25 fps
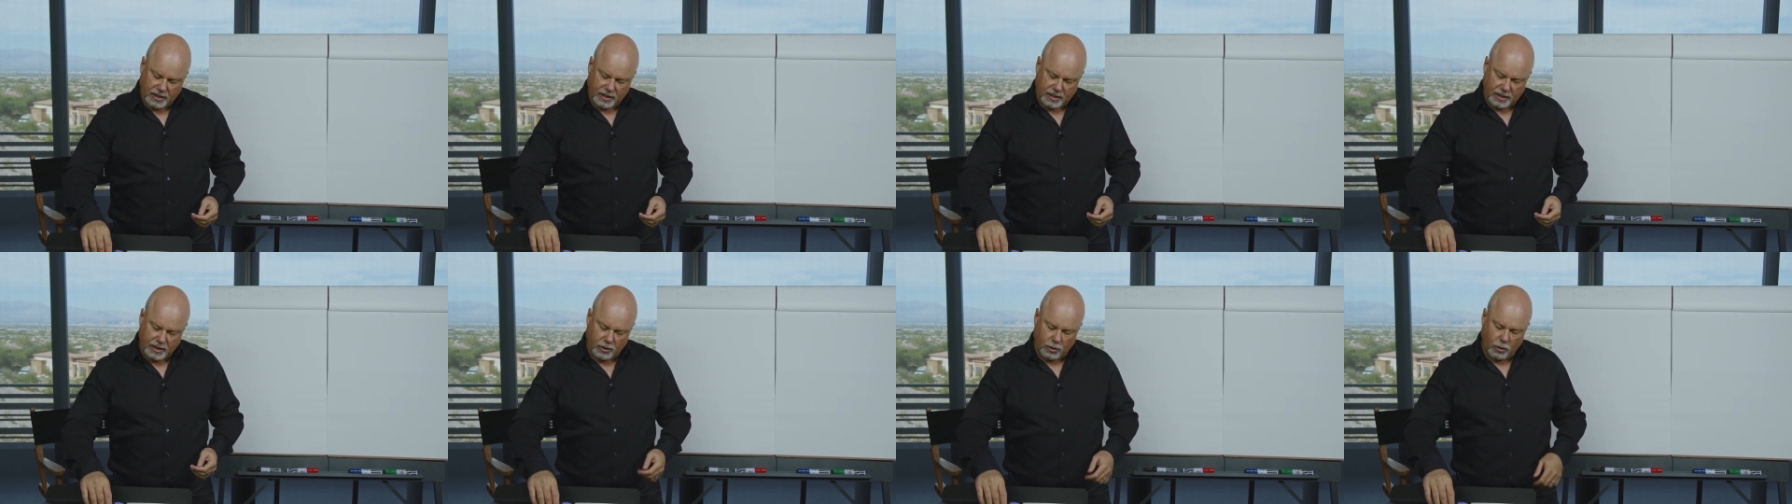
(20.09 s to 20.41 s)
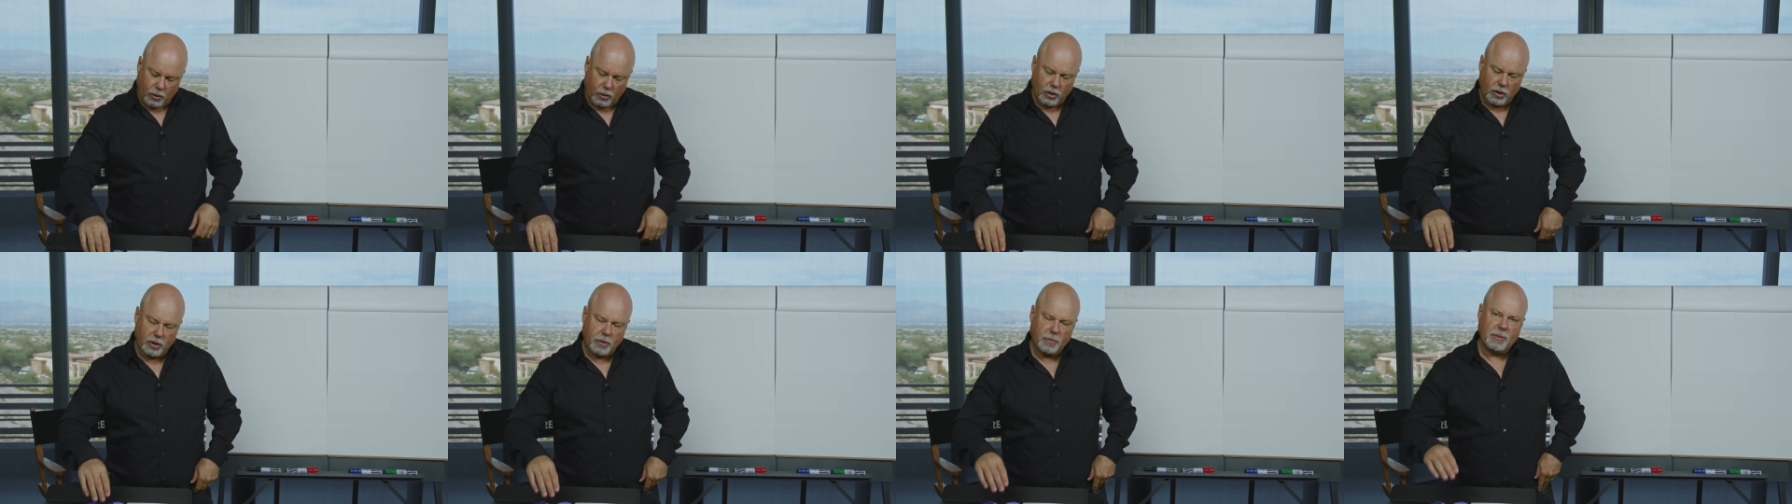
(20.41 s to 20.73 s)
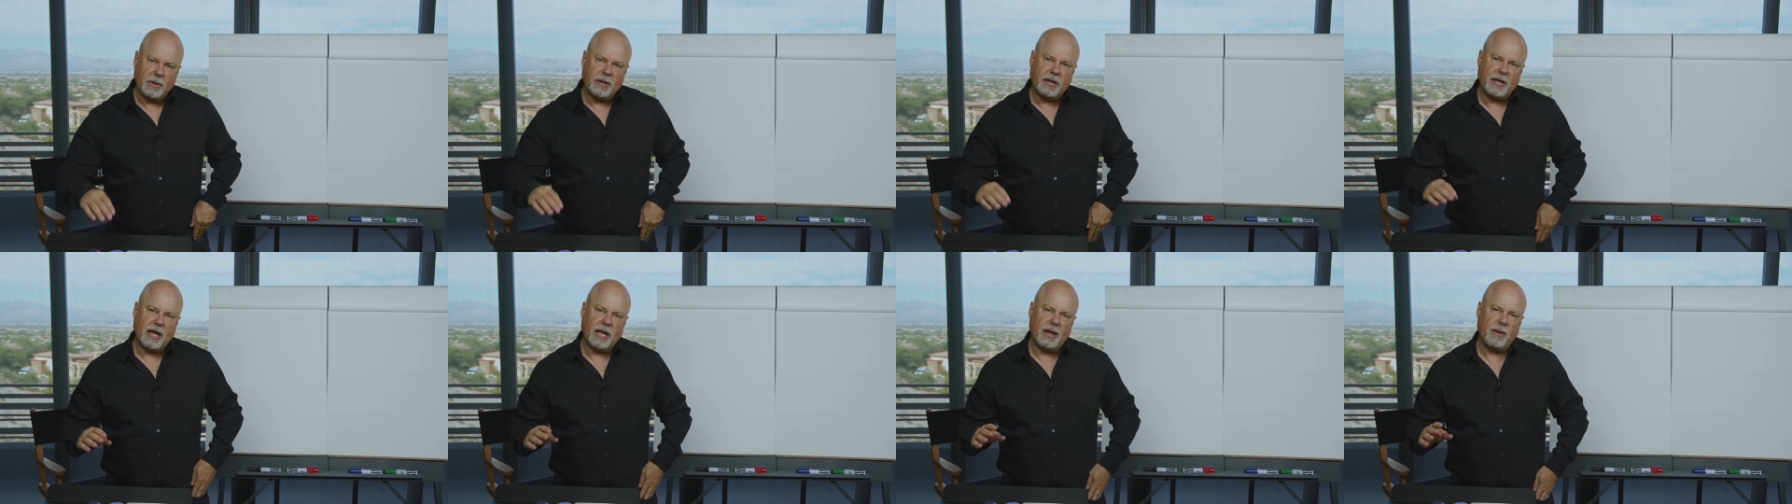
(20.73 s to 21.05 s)
in order to
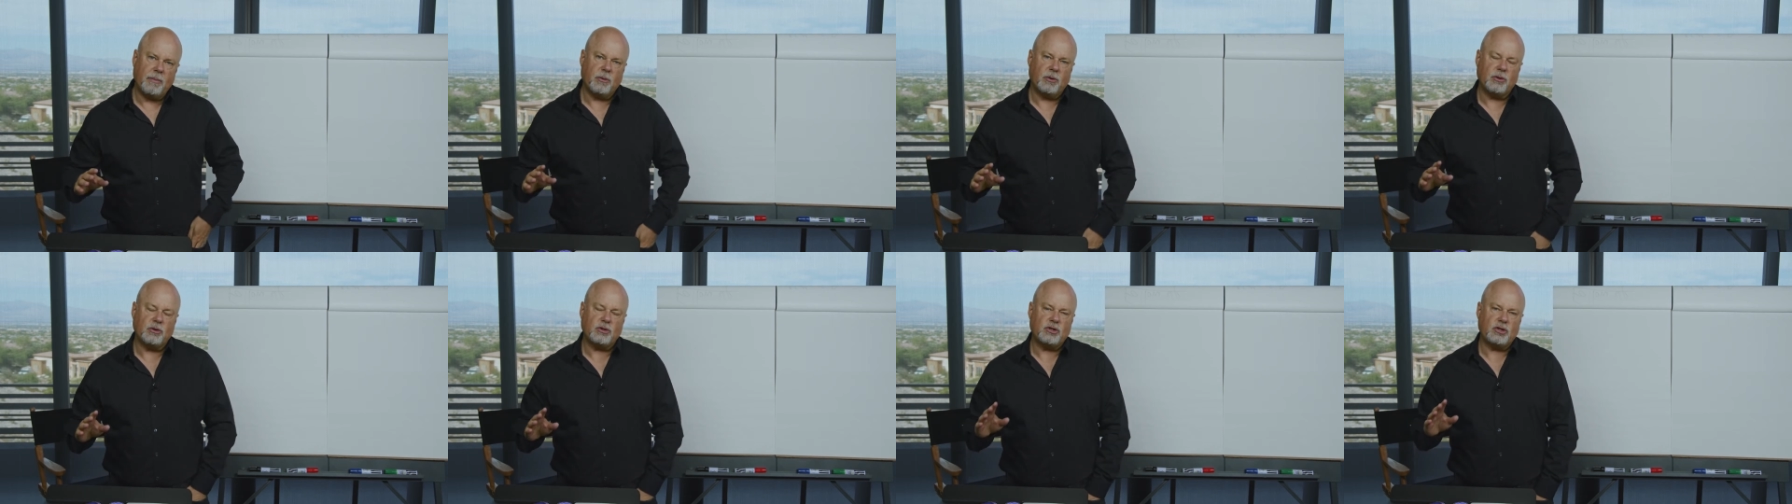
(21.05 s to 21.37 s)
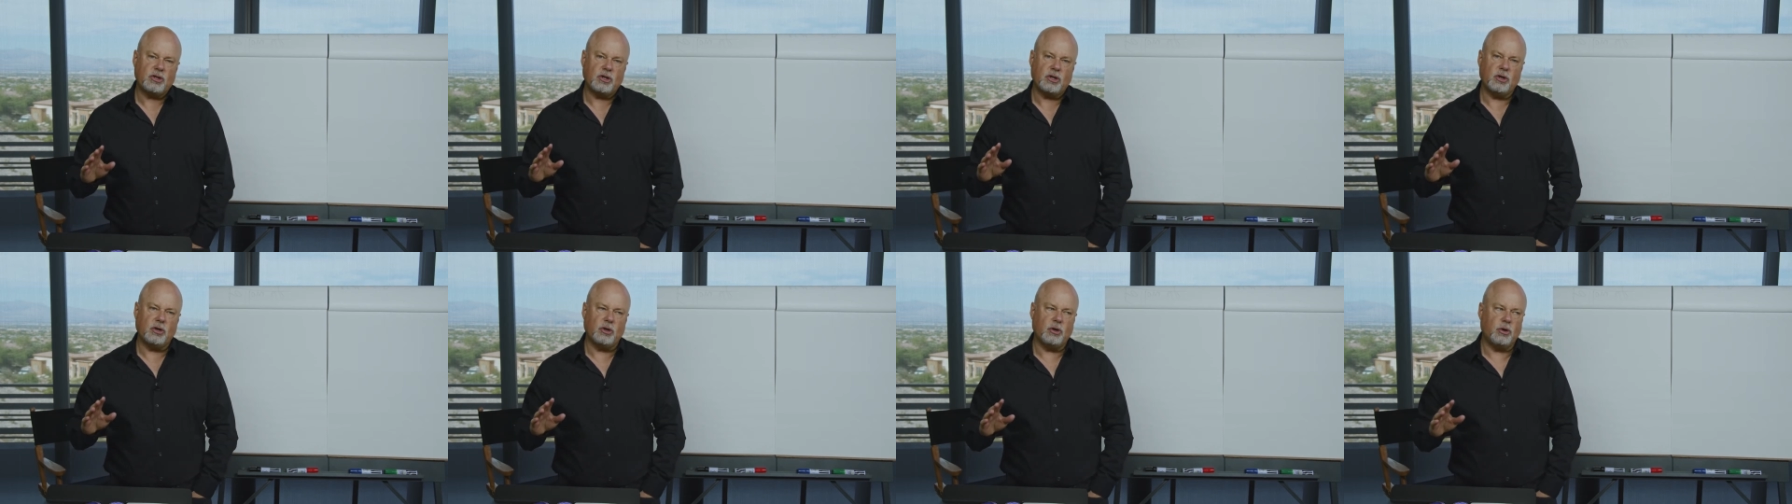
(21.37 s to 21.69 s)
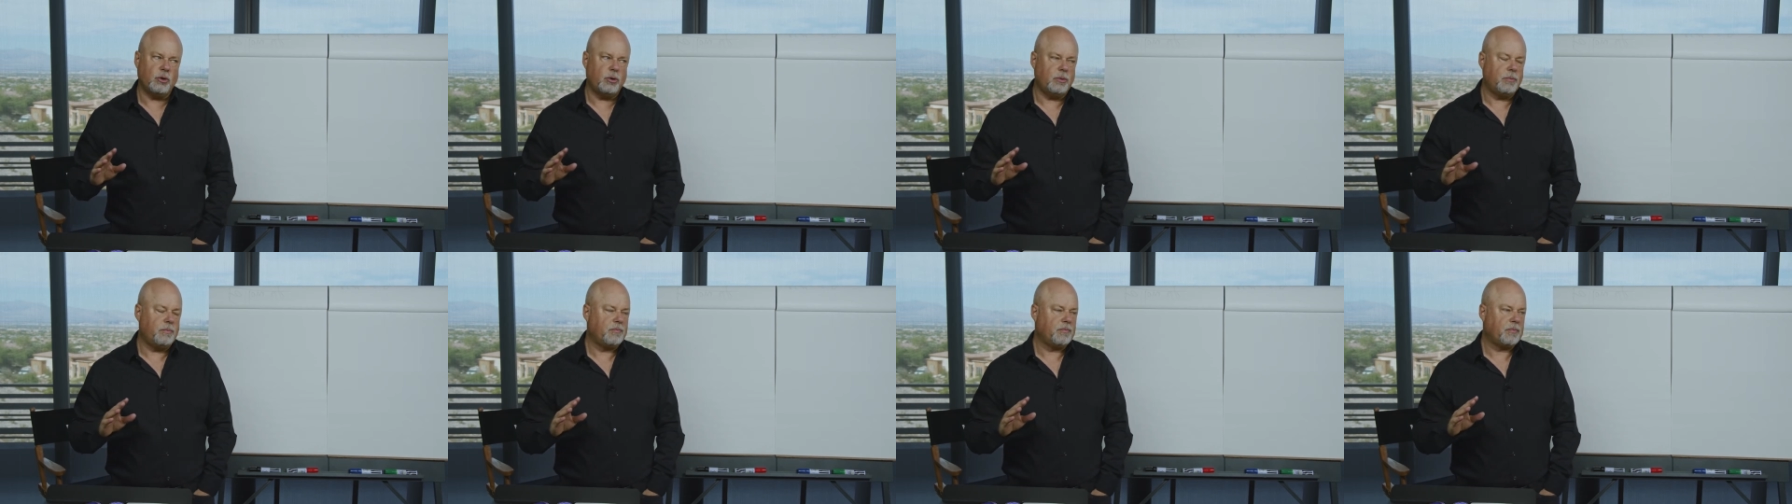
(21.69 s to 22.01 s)
be able
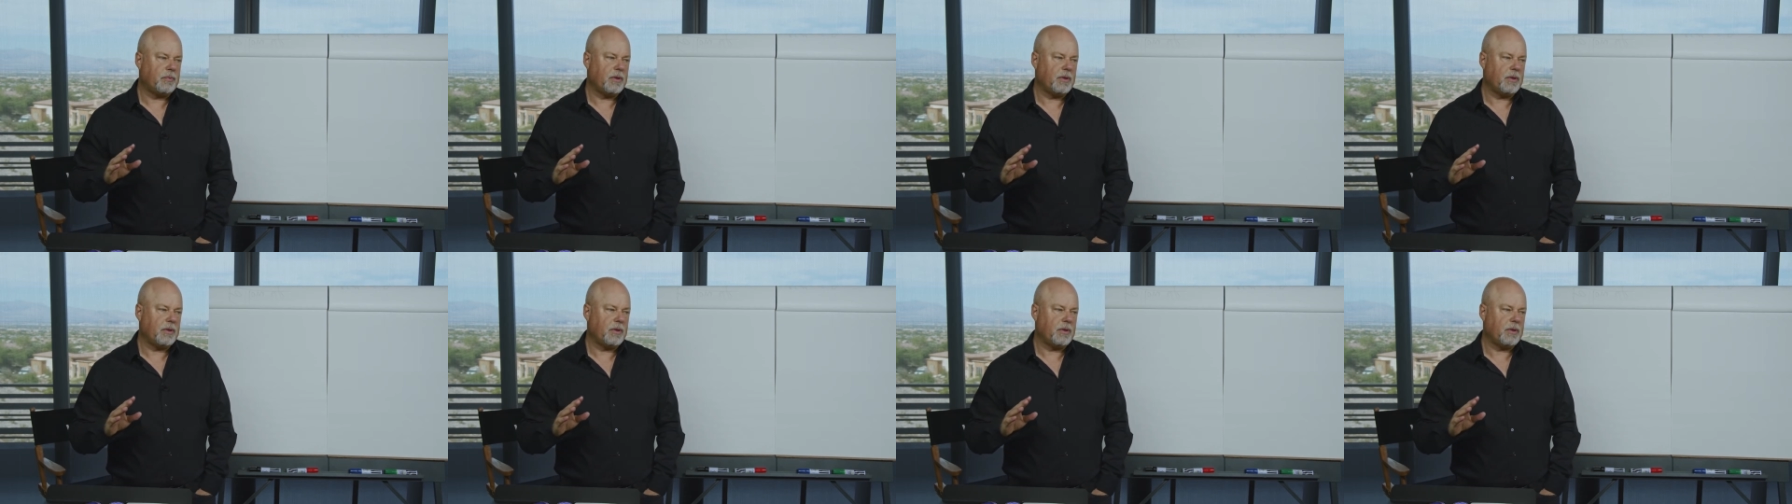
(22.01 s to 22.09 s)
to